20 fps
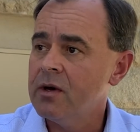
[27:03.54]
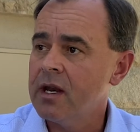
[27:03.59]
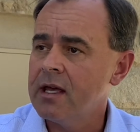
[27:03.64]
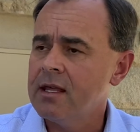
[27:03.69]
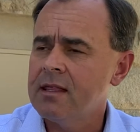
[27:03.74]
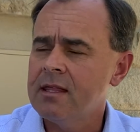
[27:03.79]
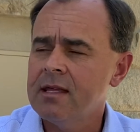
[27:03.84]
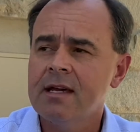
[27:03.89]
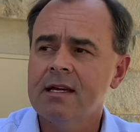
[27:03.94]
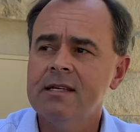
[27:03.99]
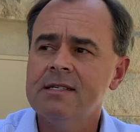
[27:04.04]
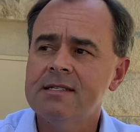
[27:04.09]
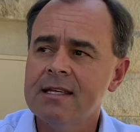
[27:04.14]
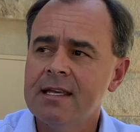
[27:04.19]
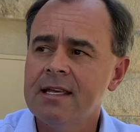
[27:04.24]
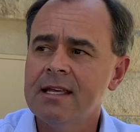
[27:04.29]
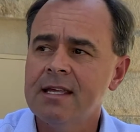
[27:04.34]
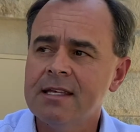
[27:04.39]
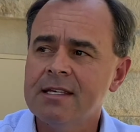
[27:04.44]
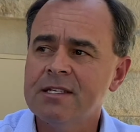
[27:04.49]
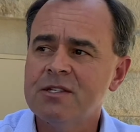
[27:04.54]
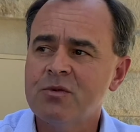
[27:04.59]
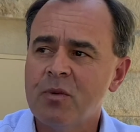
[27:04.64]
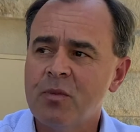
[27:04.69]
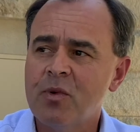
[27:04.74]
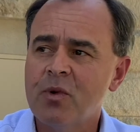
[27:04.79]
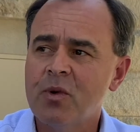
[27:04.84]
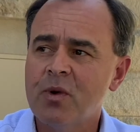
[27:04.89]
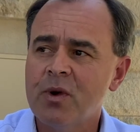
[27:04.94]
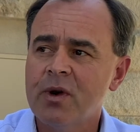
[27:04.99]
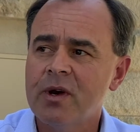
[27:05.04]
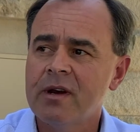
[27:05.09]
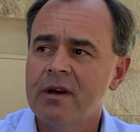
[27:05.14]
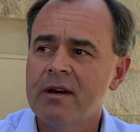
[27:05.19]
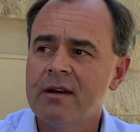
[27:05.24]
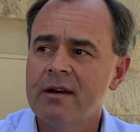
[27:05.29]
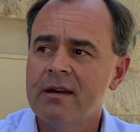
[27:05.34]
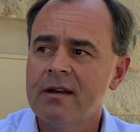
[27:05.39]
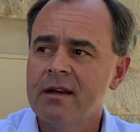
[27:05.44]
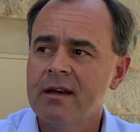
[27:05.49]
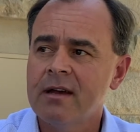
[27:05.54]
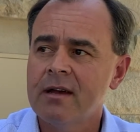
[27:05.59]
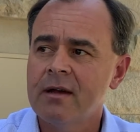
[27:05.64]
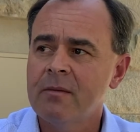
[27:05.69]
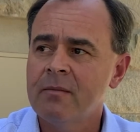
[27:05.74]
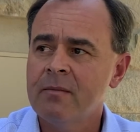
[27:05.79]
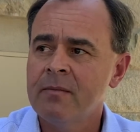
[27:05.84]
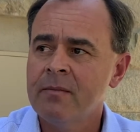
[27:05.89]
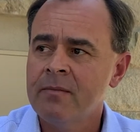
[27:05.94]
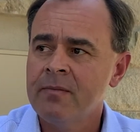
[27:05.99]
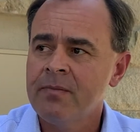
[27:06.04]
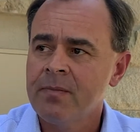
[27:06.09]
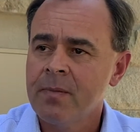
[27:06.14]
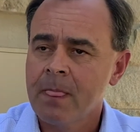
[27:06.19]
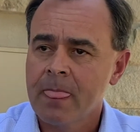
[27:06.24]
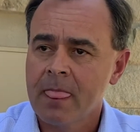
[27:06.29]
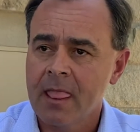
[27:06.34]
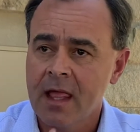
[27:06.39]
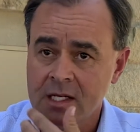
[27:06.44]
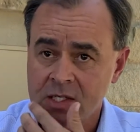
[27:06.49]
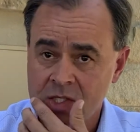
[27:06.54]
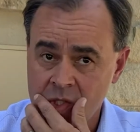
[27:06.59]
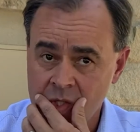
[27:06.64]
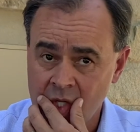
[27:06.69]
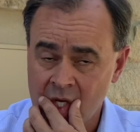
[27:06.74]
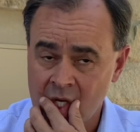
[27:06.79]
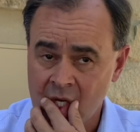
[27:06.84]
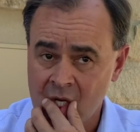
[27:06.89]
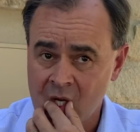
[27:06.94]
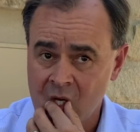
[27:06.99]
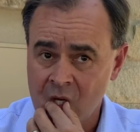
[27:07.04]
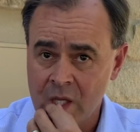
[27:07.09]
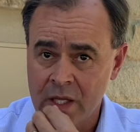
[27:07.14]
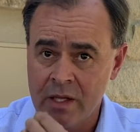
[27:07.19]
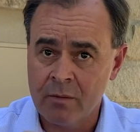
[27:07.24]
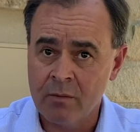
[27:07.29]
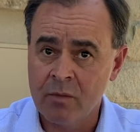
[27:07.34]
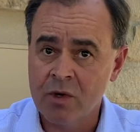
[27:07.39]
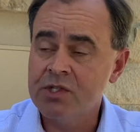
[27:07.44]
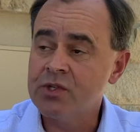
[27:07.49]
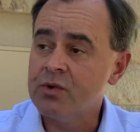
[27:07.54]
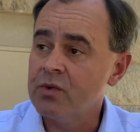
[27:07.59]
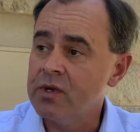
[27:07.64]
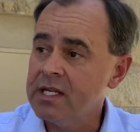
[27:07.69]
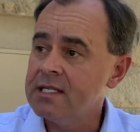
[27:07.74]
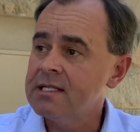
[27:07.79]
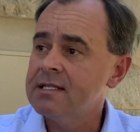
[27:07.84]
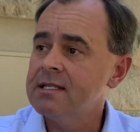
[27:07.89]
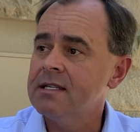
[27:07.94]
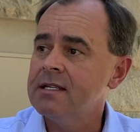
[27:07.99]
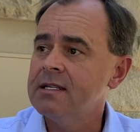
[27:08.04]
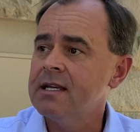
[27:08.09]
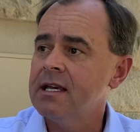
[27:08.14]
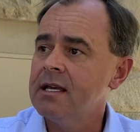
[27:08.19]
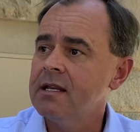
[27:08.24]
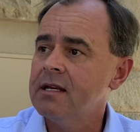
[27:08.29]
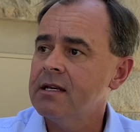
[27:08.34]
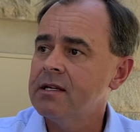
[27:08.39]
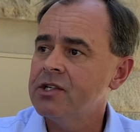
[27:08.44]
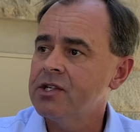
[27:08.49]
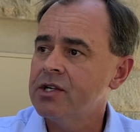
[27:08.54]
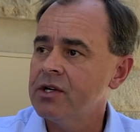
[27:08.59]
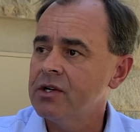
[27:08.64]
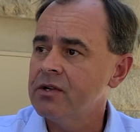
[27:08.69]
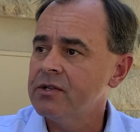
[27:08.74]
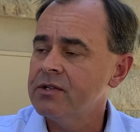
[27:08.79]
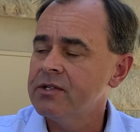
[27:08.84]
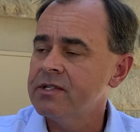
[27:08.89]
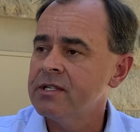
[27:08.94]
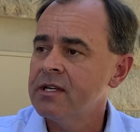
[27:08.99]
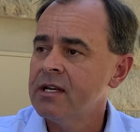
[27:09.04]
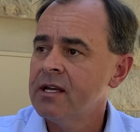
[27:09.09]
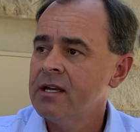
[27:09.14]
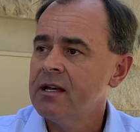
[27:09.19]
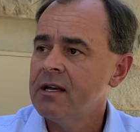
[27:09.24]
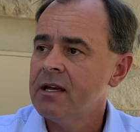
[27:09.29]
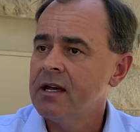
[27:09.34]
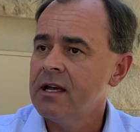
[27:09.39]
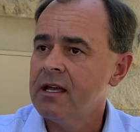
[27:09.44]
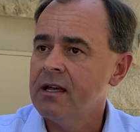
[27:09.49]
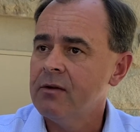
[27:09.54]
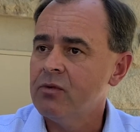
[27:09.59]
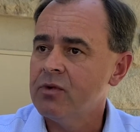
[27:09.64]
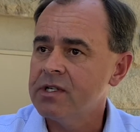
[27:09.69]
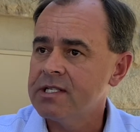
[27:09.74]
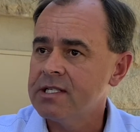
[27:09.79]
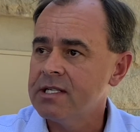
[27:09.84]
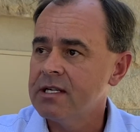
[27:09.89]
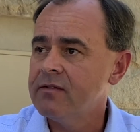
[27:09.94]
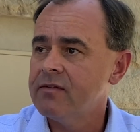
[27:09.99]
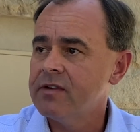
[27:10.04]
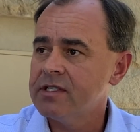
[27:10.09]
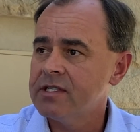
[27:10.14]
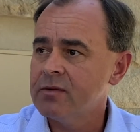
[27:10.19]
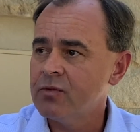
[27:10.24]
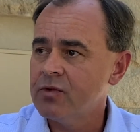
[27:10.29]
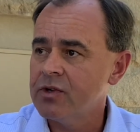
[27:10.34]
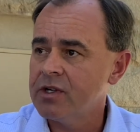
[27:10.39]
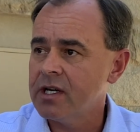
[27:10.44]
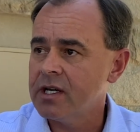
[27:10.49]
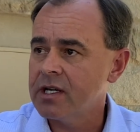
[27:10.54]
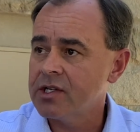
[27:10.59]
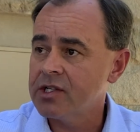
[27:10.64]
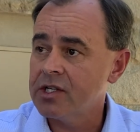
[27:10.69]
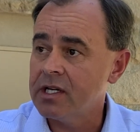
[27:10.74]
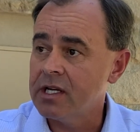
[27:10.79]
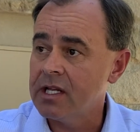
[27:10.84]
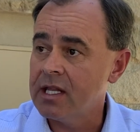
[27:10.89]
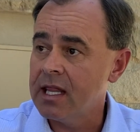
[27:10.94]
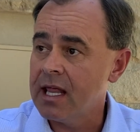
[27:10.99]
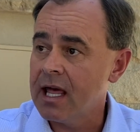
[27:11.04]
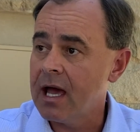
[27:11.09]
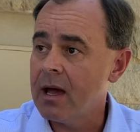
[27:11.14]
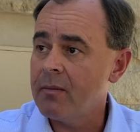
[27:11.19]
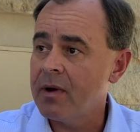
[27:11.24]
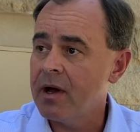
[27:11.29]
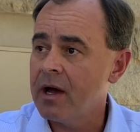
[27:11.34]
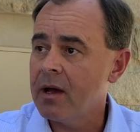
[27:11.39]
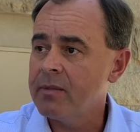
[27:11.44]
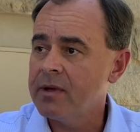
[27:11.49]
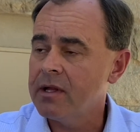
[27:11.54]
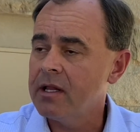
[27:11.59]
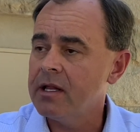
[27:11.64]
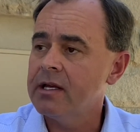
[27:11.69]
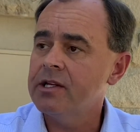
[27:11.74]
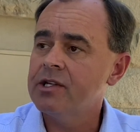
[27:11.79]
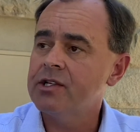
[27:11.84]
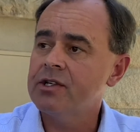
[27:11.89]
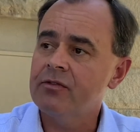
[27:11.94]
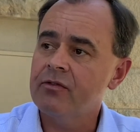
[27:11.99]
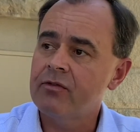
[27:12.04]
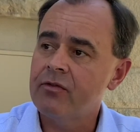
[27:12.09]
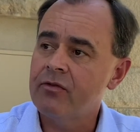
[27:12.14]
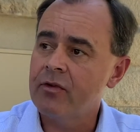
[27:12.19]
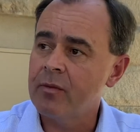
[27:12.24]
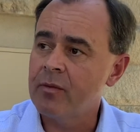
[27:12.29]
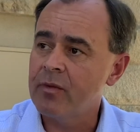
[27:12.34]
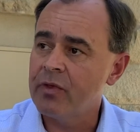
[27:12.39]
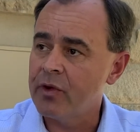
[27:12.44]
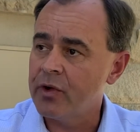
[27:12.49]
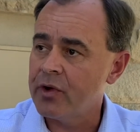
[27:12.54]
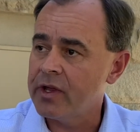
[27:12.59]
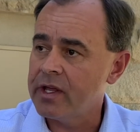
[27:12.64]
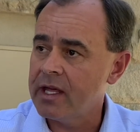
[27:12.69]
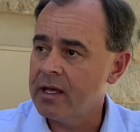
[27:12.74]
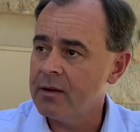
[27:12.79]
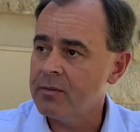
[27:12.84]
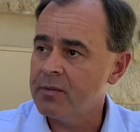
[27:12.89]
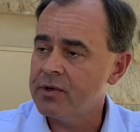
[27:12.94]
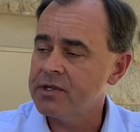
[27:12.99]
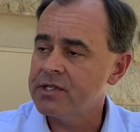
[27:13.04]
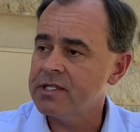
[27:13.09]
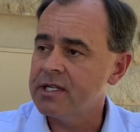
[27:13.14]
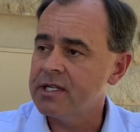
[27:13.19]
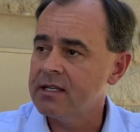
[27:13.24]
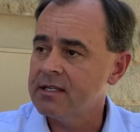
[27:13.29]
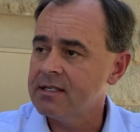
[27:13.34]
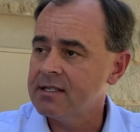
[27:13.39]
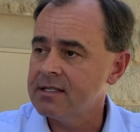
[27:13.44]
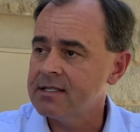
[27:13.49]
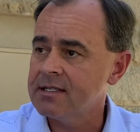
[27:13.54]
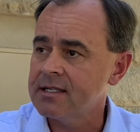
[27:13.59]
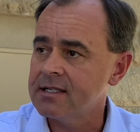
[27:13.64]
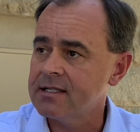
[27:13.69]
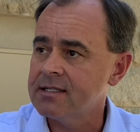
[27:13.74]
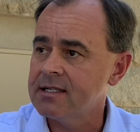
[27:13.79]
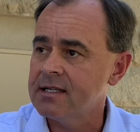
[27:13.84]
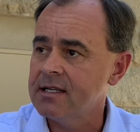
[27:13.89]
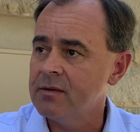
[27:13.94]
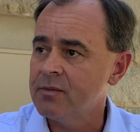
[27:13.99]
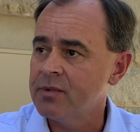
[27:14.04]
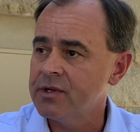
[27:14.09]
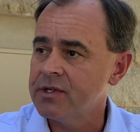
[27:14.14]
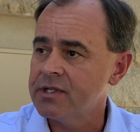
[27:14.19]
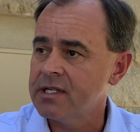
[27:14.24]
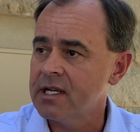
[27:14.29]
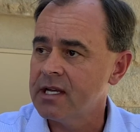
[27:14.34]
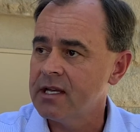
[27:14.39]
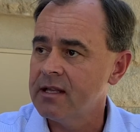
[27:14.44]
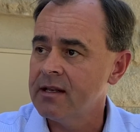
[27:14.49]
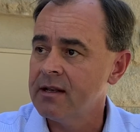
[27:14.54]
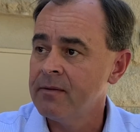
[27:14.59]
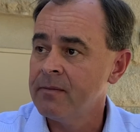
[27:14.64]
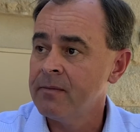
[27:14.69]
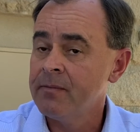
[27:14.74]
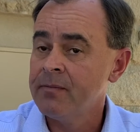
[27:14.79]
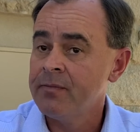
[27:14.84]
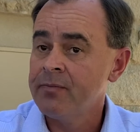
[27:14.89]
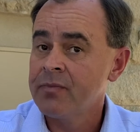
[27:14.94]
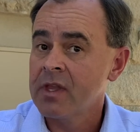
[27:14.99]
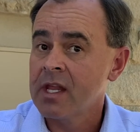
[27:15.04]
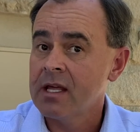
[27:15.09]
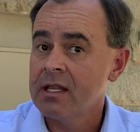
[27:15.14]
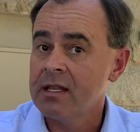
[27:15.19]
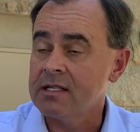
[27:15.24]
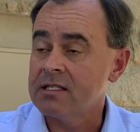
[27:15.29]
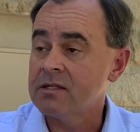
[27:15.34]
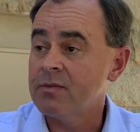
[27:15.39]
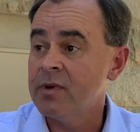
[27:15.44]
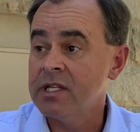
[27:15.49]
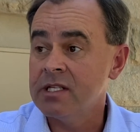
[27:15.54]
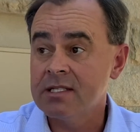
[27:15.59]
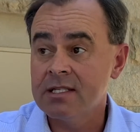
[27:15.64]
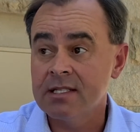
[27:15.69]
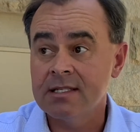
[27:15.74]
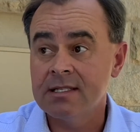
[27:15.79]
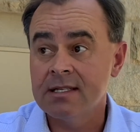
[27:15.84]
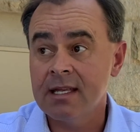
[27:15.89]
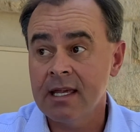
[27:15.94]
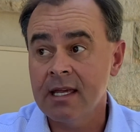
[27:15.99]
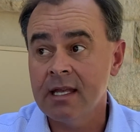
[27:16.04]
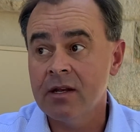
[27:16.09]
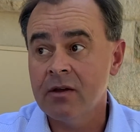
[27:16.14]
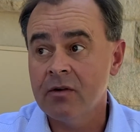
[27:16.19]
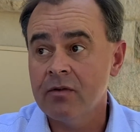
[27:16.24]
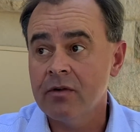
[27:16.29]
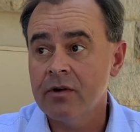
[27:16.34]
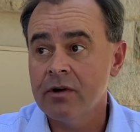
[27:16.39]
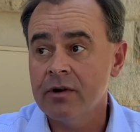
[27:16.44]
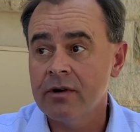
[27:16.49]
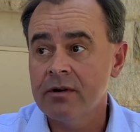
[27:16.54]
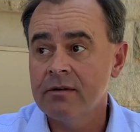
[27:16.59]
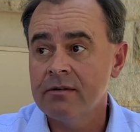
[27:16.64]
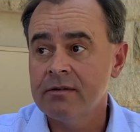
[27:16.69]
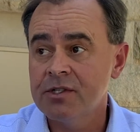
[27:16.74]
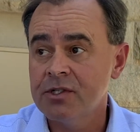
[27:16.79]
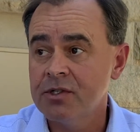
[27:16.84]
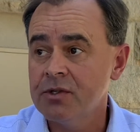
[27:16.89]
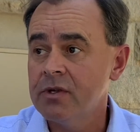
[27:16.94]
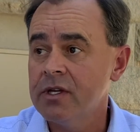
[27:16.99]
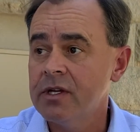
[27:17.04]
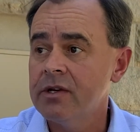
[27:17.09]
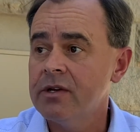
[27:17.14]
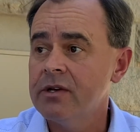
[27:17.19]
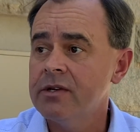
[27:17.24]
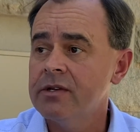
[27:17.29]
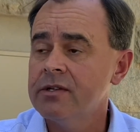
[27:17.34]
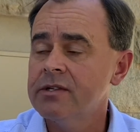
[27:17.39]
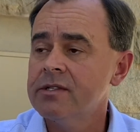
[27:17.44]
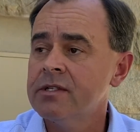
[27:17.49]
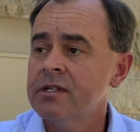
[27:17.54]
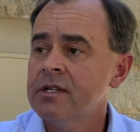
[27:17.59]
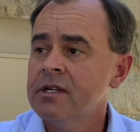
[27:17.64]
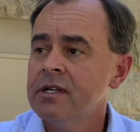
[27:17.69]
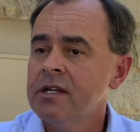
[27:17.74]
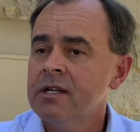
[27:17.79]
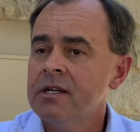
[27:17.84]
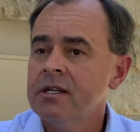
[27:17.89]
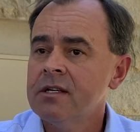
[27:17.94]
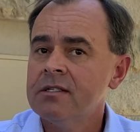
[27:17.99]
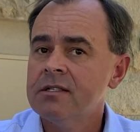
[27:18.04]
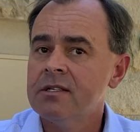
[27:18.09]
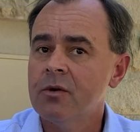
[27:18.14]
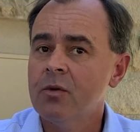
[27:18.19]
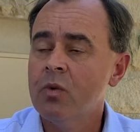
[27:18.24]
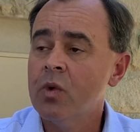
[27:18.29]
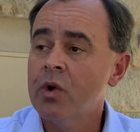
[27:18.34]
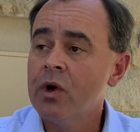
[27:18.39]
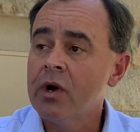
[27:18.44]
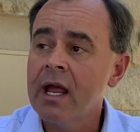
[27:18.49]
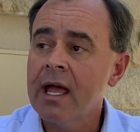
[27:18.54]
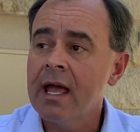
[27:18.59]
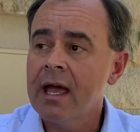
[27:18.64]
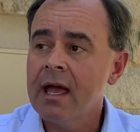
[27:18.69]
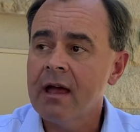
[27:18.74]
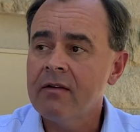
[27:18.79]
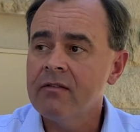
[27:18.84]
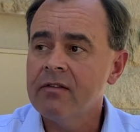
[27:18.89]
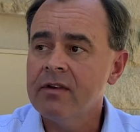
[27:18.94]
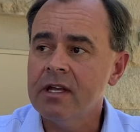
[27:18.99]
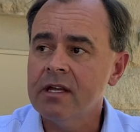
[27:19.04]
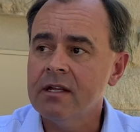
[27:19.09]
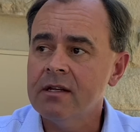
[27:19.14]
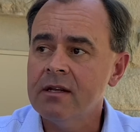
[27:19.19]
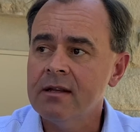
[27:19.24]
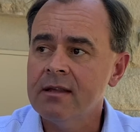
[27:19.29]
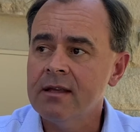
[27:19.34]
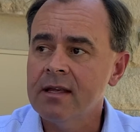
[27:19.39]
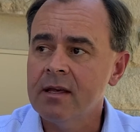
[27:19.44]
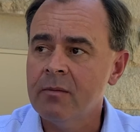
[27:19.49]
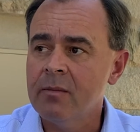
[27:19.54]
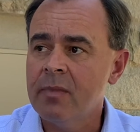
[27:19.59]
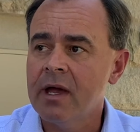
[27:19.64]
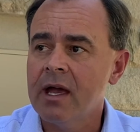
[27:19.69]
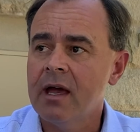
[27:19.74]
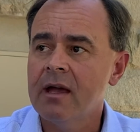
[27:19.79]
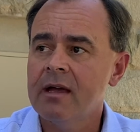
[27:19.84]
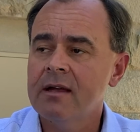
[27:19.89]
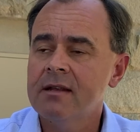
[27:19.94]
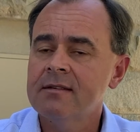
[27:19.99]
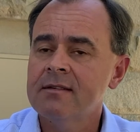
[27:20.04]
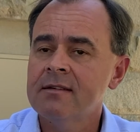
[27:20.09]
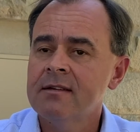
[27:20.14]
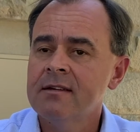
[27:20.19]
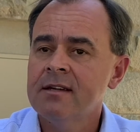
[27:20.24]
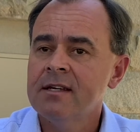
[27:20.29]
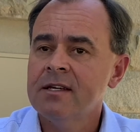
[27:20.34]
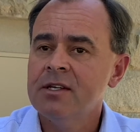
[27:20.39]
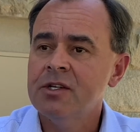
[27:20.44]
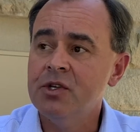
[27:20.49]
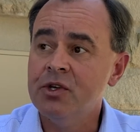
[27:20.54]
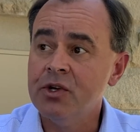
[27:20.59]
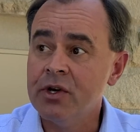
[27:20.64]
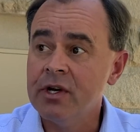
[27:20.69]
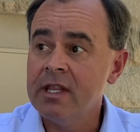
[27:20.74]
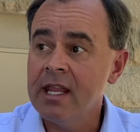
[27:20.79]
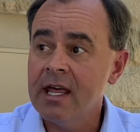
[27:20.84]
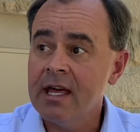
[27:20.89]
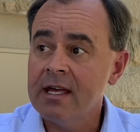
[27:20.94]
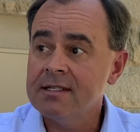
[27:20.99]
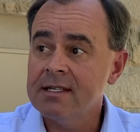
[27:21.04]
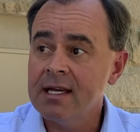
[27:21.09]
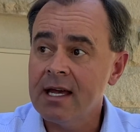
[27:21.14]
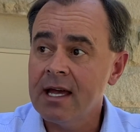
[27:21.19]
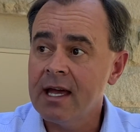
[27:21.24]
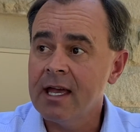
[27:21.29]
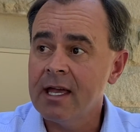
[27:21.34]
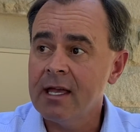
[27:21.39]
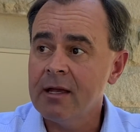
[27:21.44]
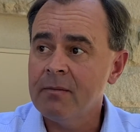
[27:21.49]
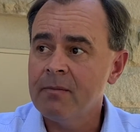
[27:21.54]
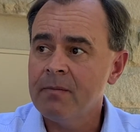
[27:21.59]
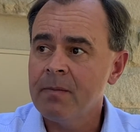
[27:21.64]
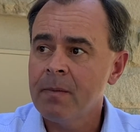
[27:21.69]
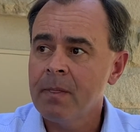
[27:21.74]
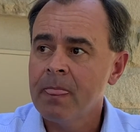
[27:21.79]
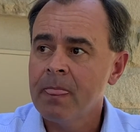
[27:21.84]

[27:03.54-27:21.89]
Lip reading: and I think I sent you this report not too long ago, their most recent data shows a recidivism reduction in that population from 38% to 16%. That's been sustained over 2 years. Mm-hmm. So we're having impact. During that time,